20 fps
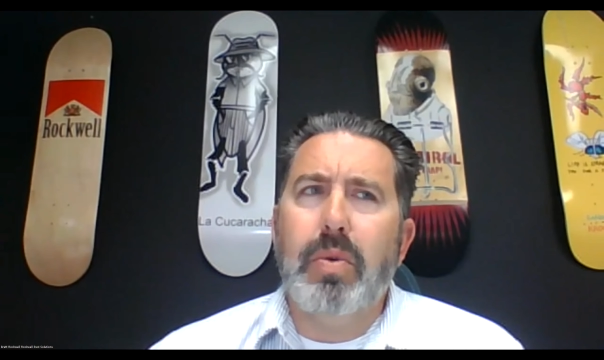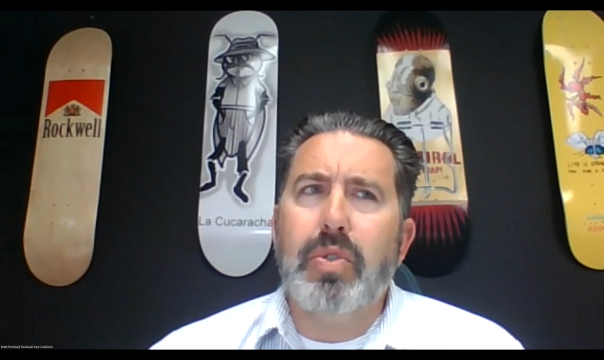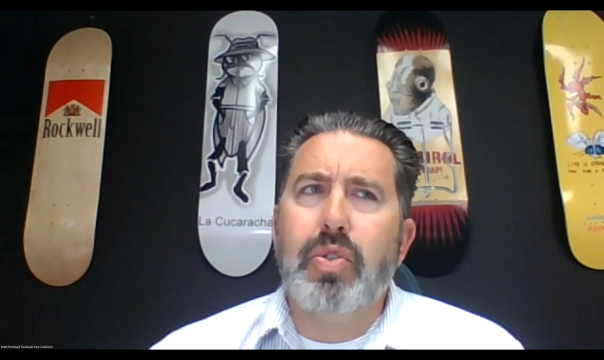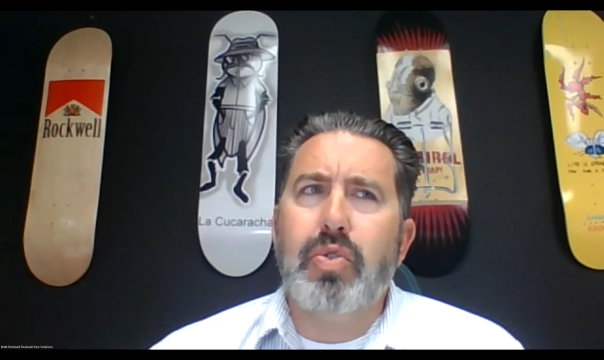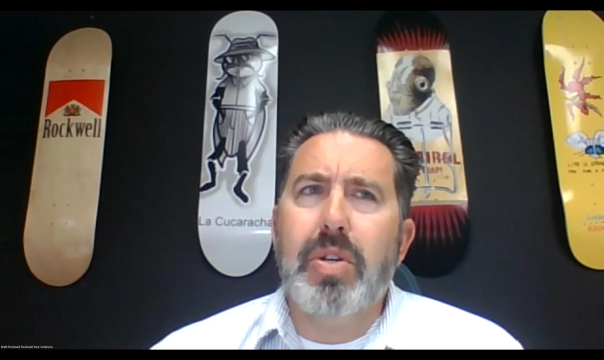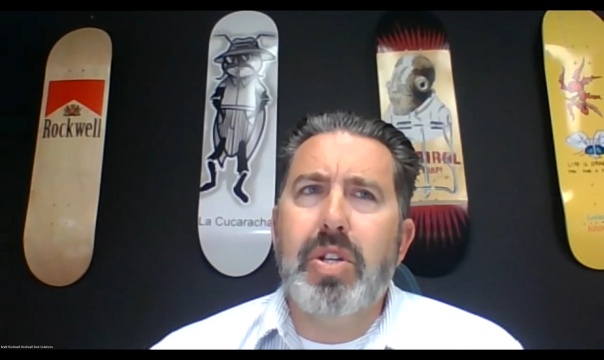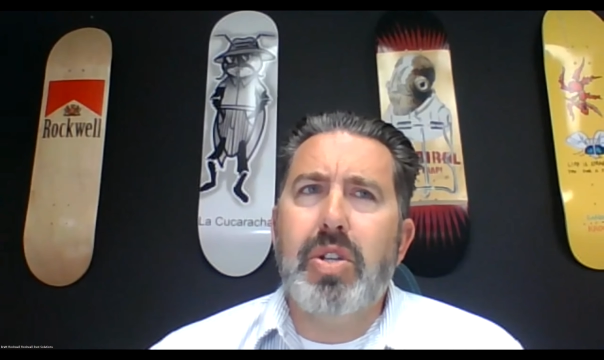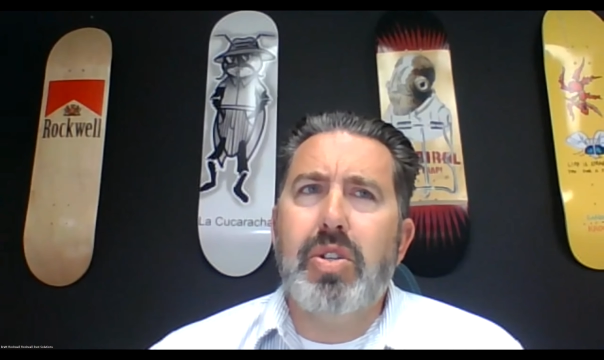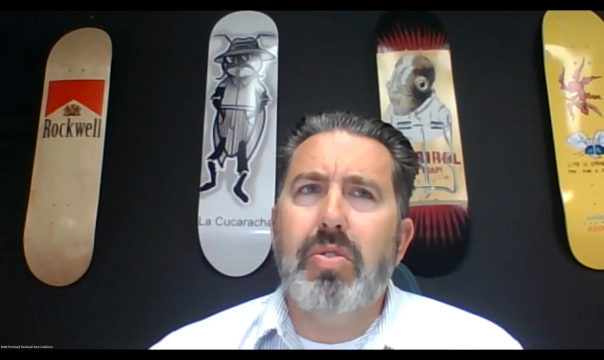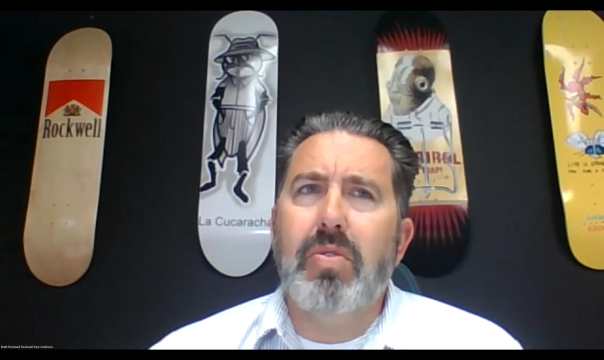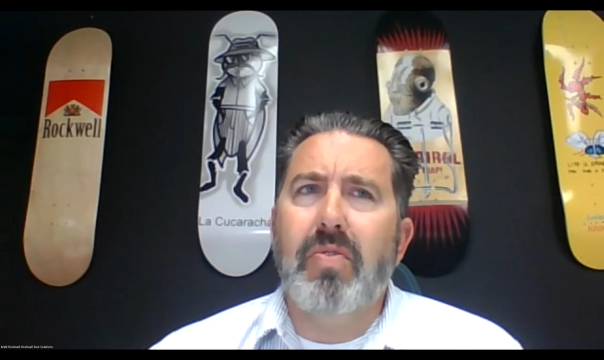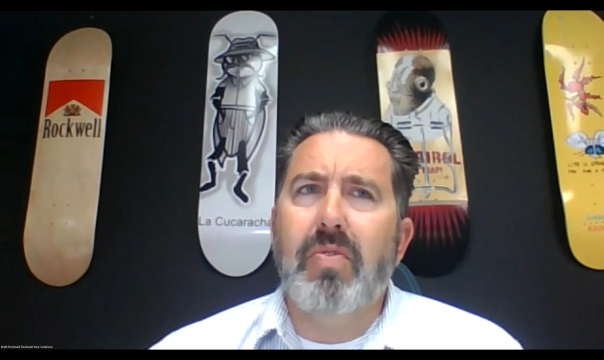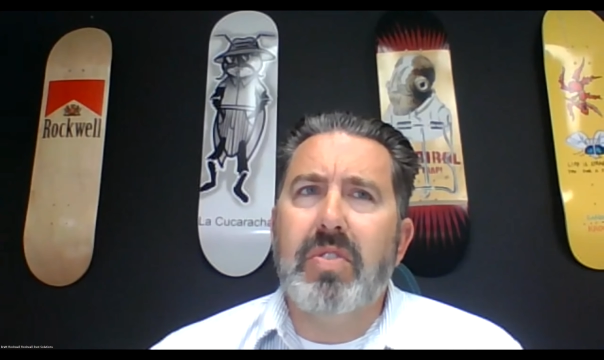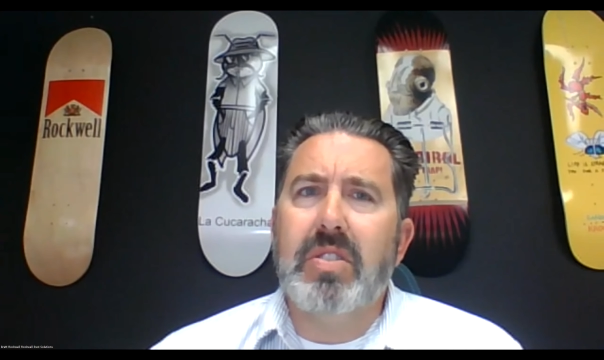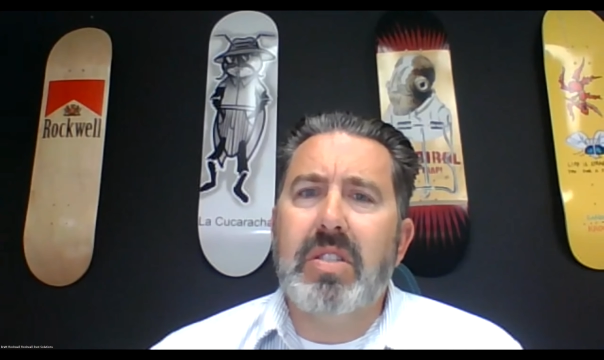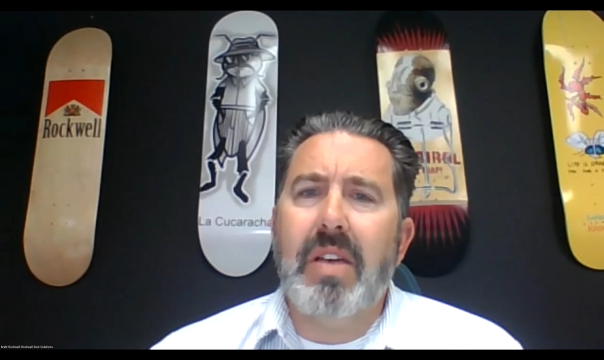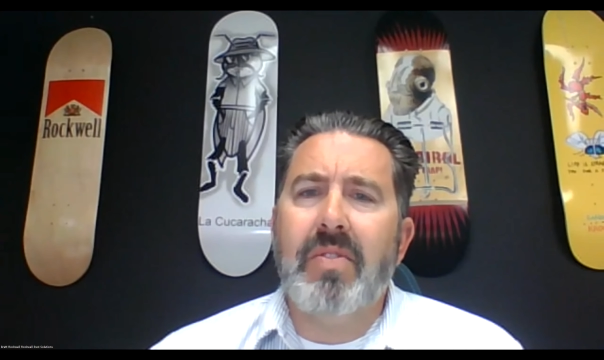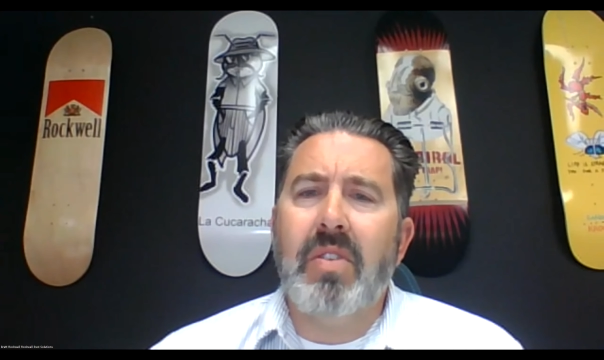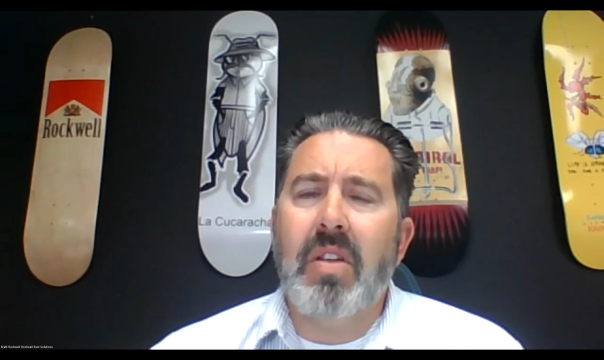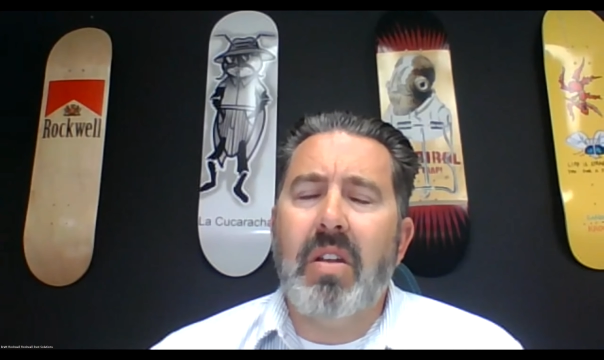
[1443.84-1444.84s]
we'll treat you for
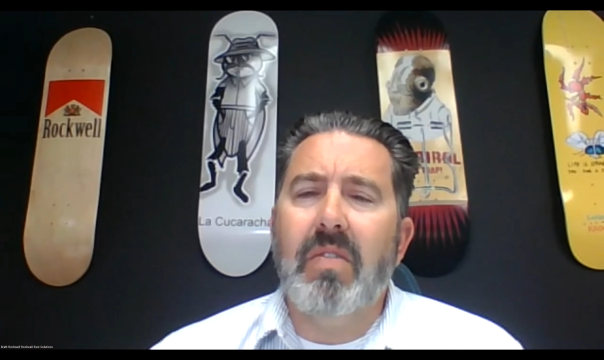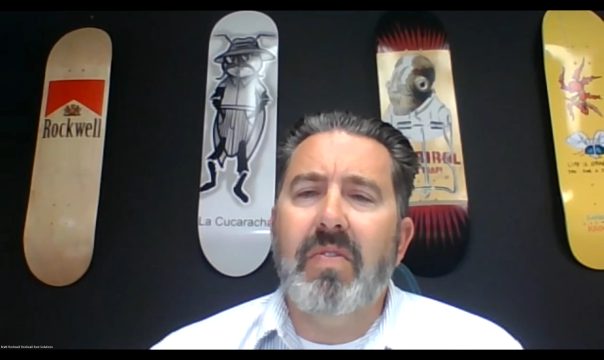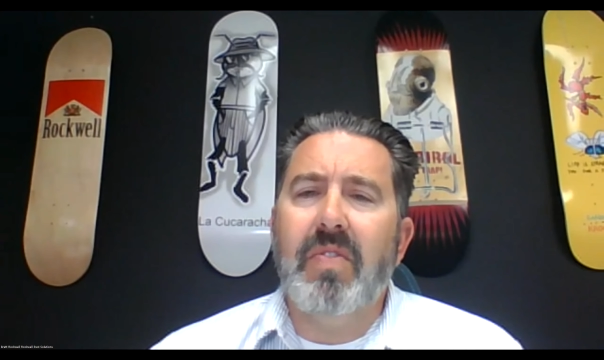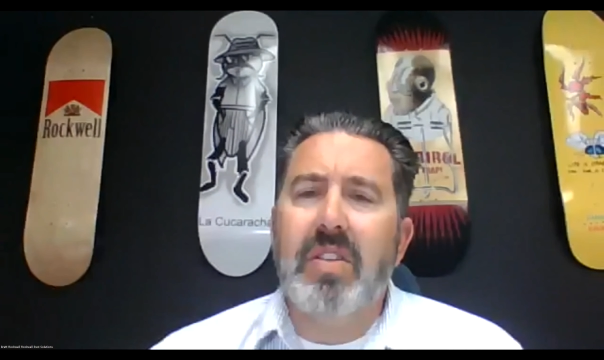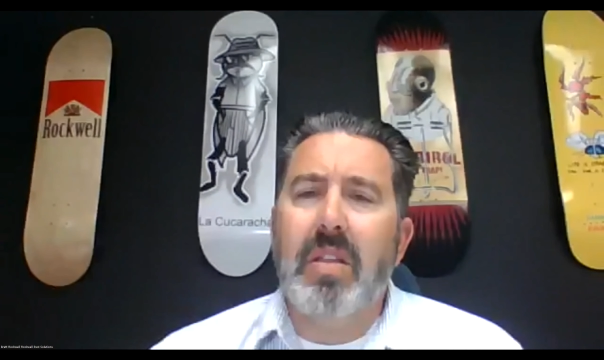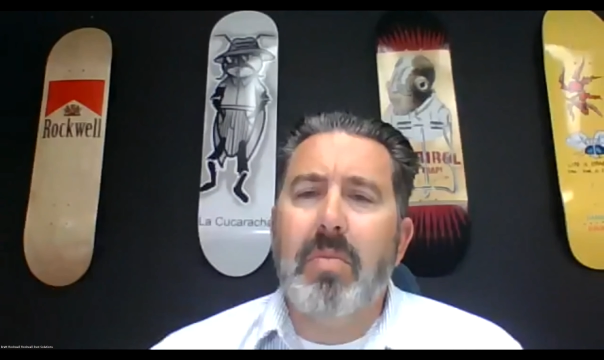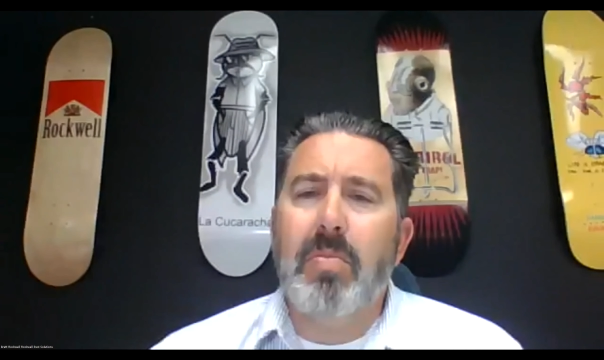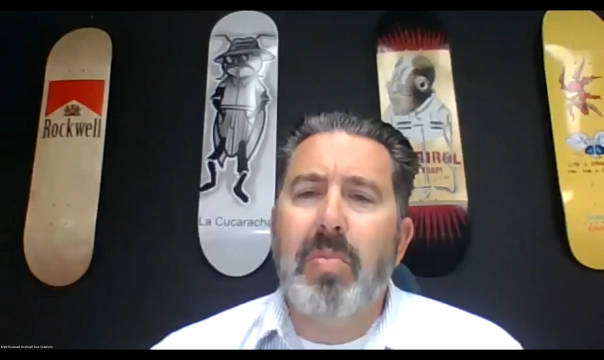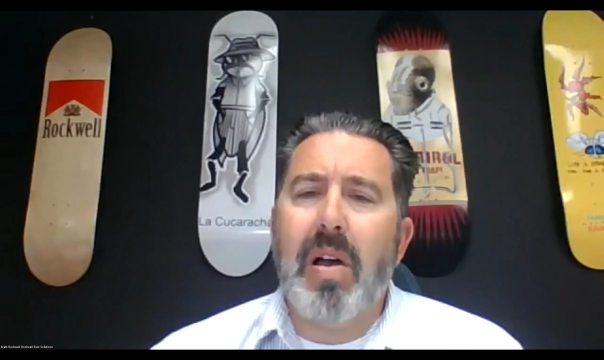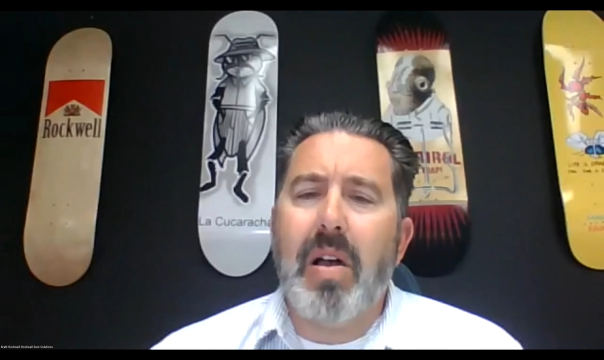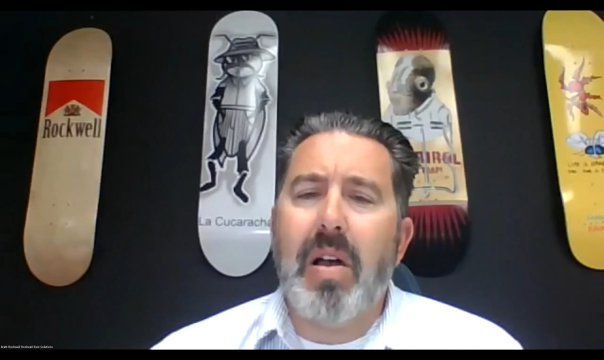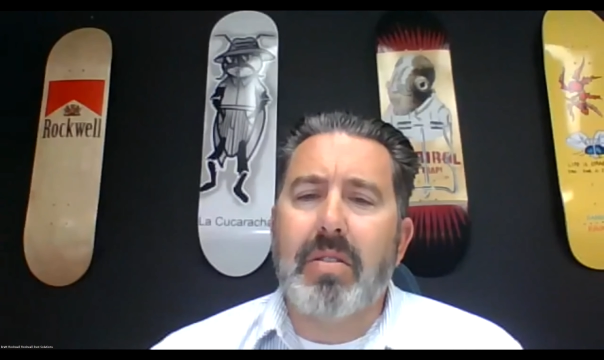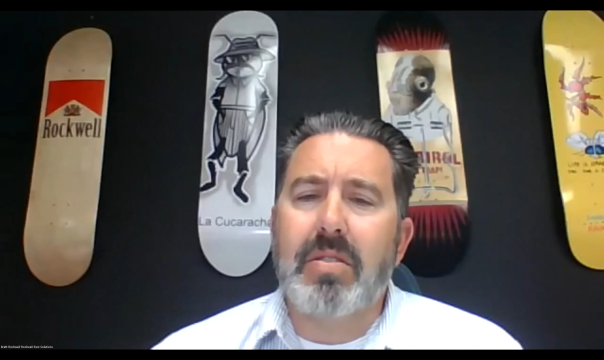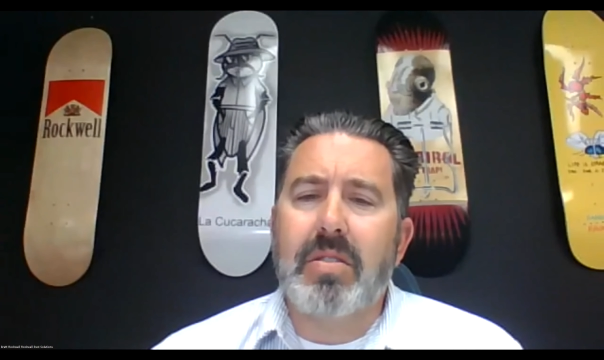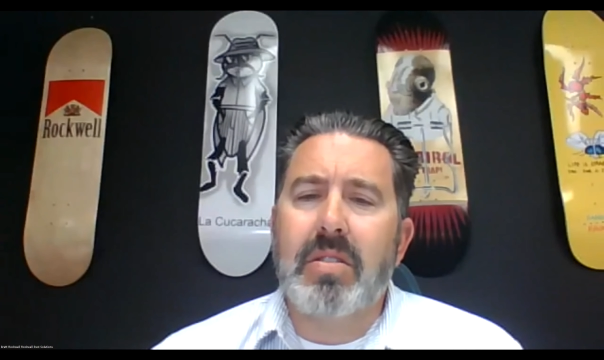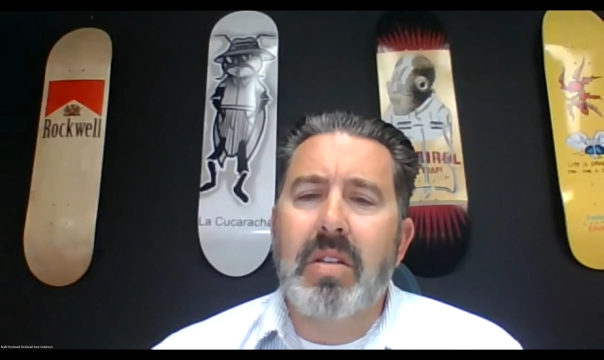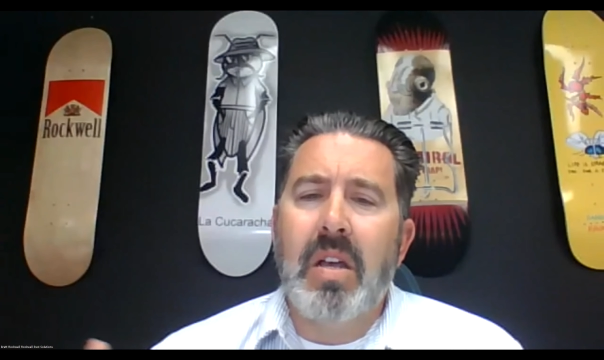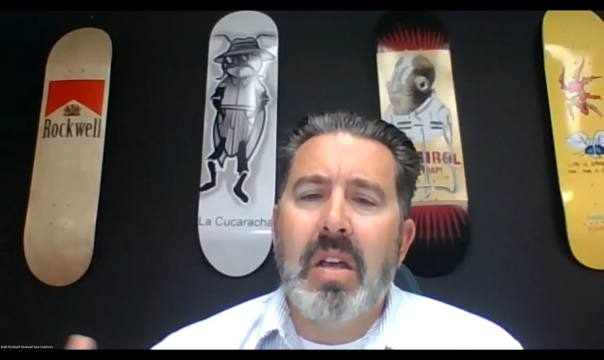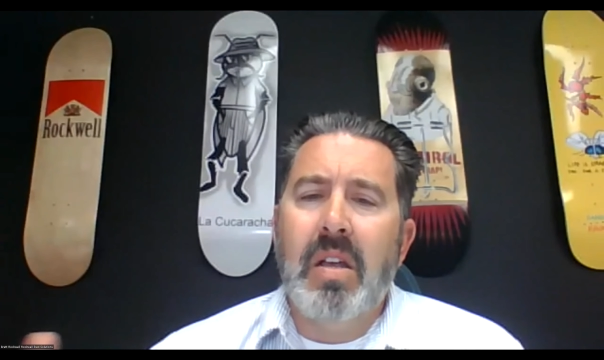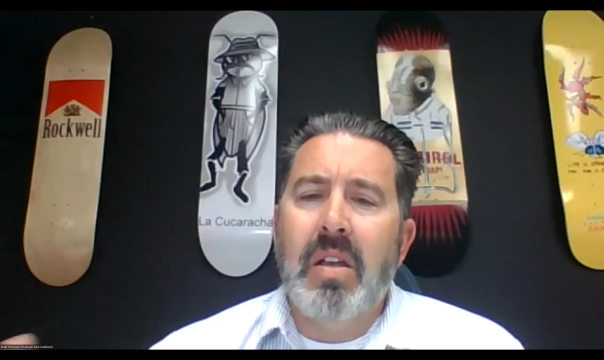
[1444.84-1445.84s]
$750